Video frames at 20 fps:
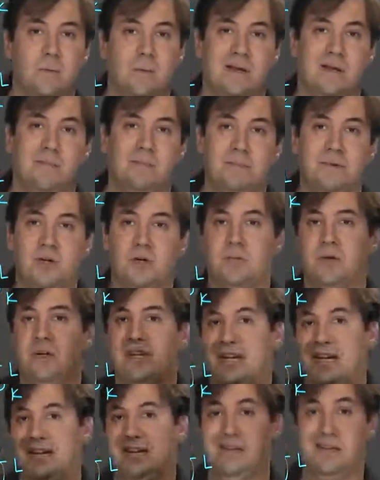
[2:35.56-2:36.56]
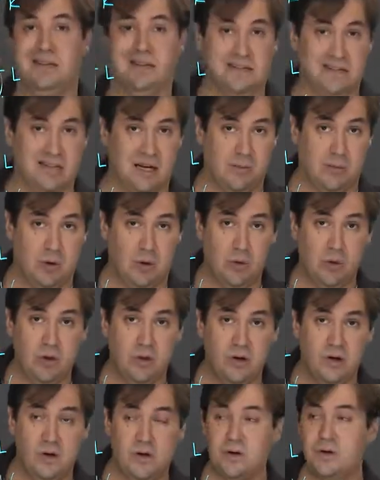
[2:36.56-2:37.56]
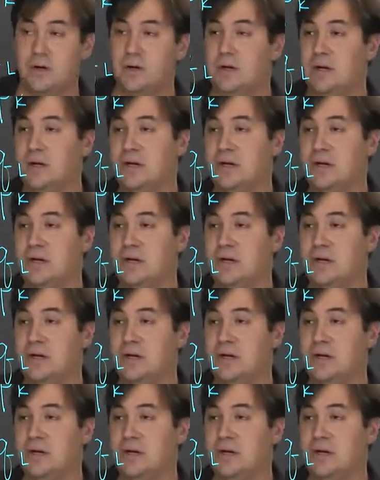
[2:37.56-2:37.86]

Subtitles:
when permutated in some order,